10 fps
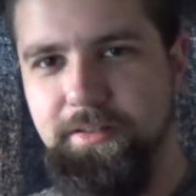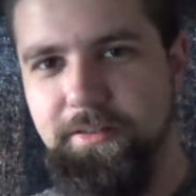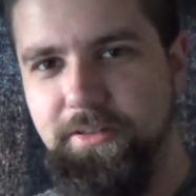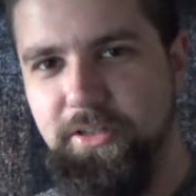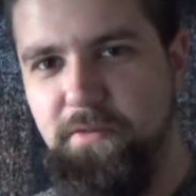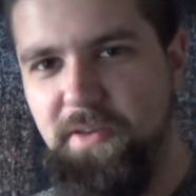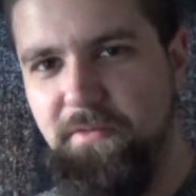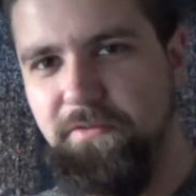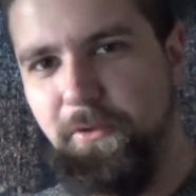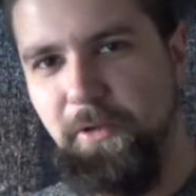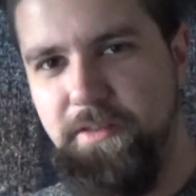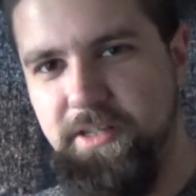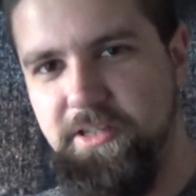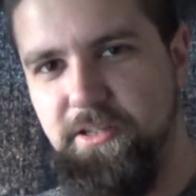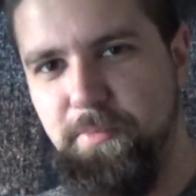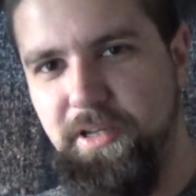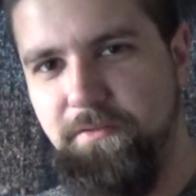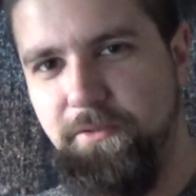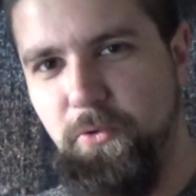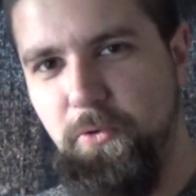So if you ever feel like this is a bit
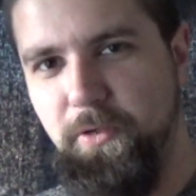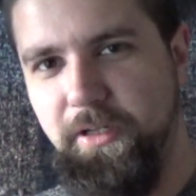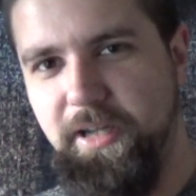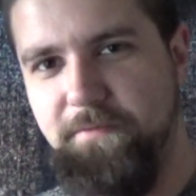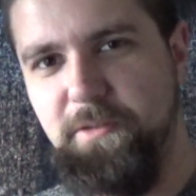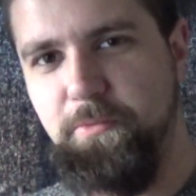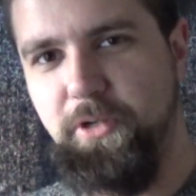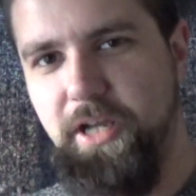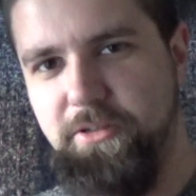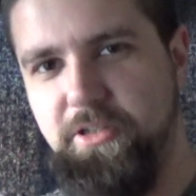of an awkward, uncomfortable gun,